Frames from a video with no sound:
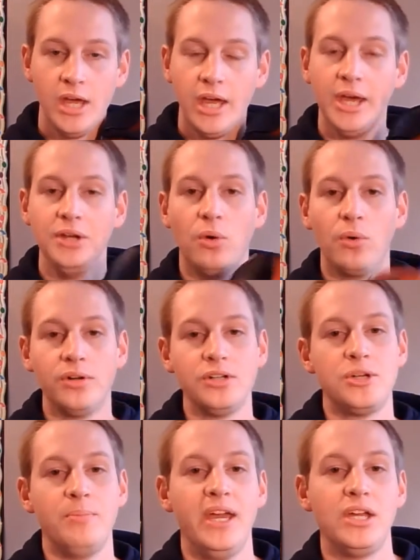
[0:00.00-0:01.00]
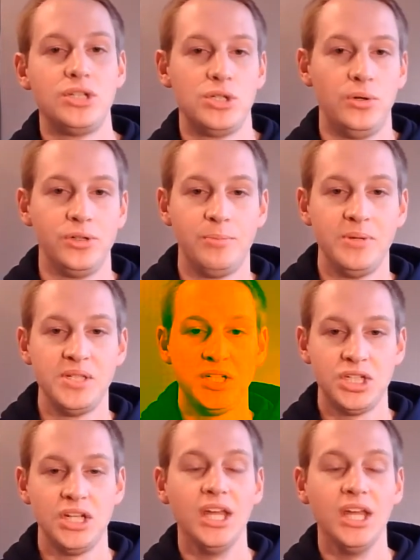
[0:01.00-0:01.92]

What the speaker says: In order to make shoulder position